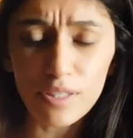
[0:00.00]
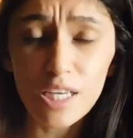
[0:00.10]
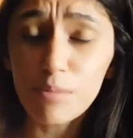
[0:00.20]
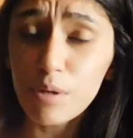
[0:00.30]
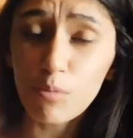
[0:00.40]

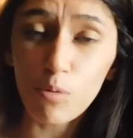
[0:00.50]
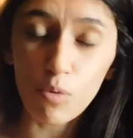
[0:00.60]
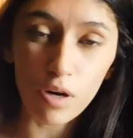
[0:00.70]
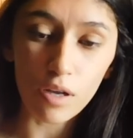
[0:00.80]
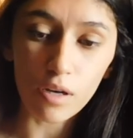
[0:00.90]
Tip number
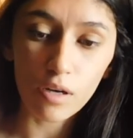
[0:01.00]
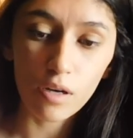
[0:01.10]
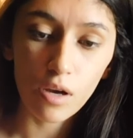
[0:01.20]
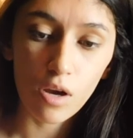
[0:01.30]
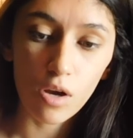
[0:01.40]
one,
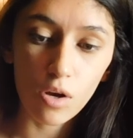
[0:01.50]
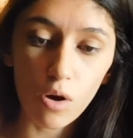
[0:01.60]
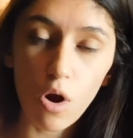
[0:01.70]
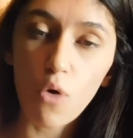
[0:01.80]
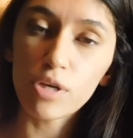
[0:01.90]

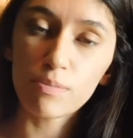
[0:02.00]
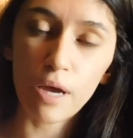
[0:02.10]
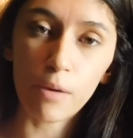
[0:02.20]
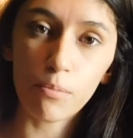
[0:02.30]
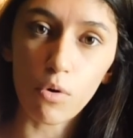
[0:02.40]
always
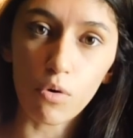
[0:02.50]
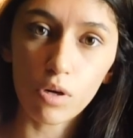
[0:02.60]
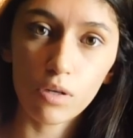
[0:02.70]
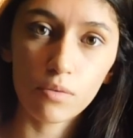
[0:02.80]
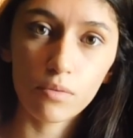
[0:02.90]
buy in
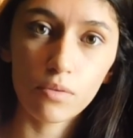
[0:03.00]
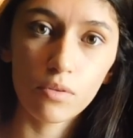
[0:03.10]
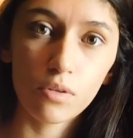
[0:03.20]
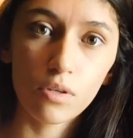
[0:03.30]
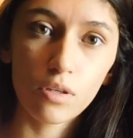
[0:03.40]
bulk.
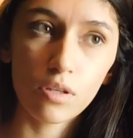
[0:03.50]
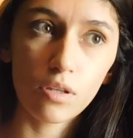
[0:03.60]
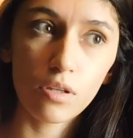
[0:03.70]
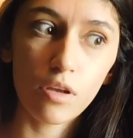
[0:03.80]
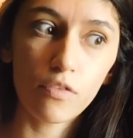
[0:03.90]

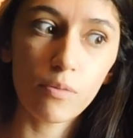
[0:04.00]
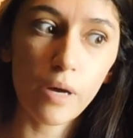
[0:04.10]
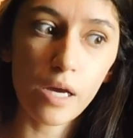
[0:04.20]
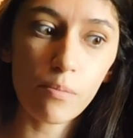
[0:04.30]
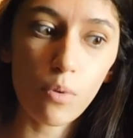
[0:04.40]
If you
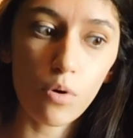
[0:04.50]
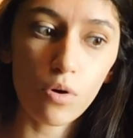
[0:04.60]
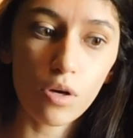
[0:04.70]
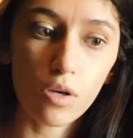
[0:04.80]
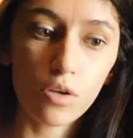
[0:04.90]
buy in
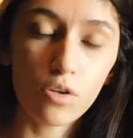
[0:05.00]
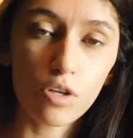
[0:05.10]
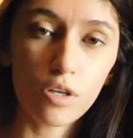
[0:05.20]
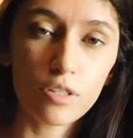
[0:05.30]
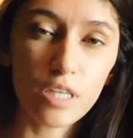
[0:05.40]
bulk, you're
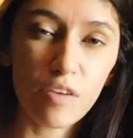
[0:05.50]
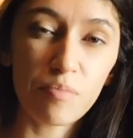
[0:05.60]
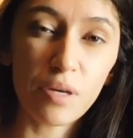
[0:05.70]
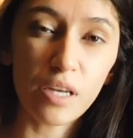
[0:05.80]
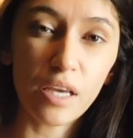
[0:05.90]
going to save
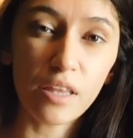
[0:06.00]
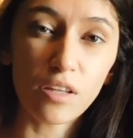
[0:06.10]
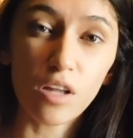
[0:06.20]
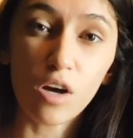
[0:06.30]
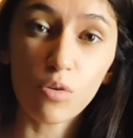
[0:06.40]
money in
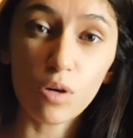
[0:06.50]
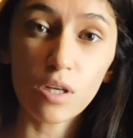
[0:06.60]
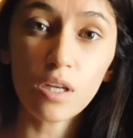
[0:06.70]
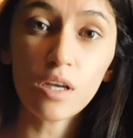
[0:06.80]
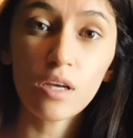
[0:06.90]
the long
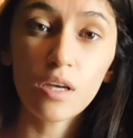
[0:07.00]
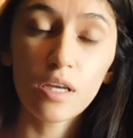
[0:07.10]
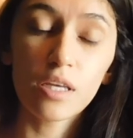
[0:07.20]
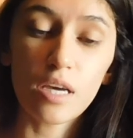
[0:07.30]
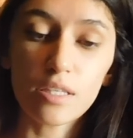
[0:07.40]
run.
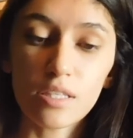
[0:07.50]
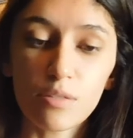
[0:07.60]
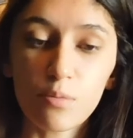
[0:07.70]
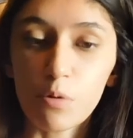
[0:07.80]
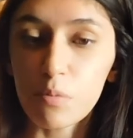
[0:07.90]
Yes,
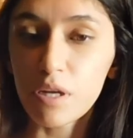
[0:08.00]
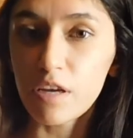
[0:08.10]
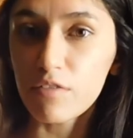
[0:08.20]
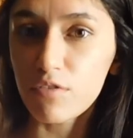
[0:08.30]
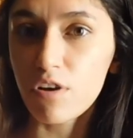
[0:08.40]
it's more money
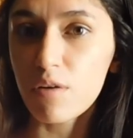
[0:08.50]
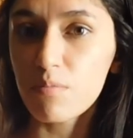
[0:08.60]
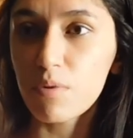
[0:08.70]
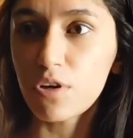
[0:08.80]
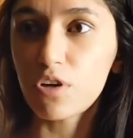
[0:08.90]
up
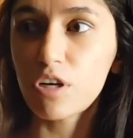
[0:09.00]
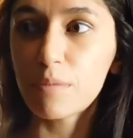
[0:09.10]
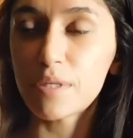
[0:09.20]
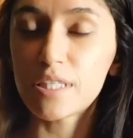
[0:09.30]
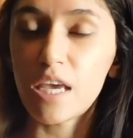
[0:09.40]
front, but you're going to
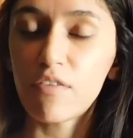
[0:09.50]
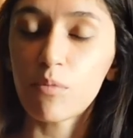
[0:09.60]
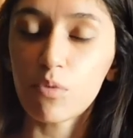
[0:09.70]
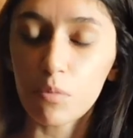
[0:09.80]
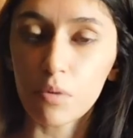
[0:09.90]
be saving
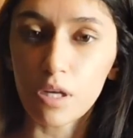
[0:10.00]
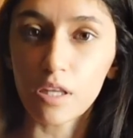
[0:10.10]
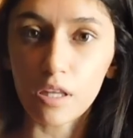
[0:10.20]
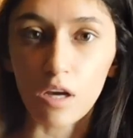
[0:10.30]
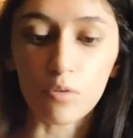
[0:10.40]
more money in
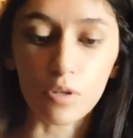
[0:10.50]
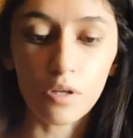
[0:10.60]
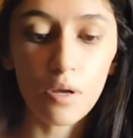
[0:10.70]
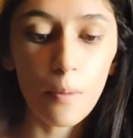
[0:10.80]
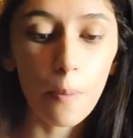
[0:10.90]
the long run.
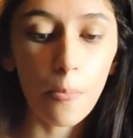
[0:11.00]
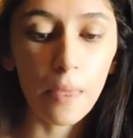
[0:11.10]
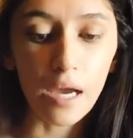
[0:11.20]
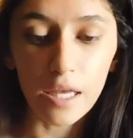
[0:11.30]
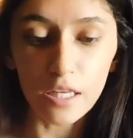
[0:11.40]

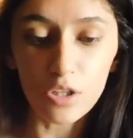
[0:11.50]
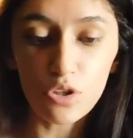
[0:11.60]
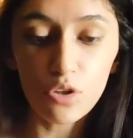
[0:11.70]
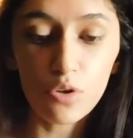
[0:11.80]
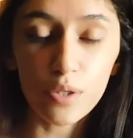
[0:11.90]
And then
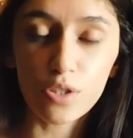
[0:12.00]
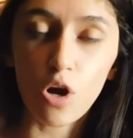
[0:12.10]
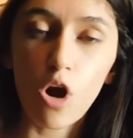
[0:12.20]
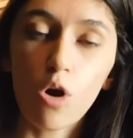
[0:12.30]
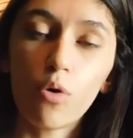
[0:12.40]
two is
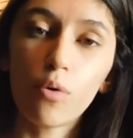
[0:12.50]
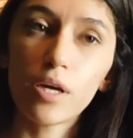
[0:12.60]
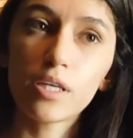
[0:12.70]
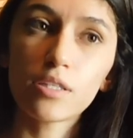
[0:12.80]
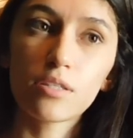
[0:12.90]

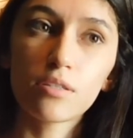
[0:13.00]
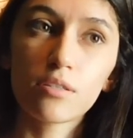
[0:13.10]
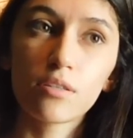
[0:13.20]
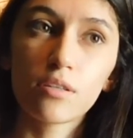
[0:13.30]
always...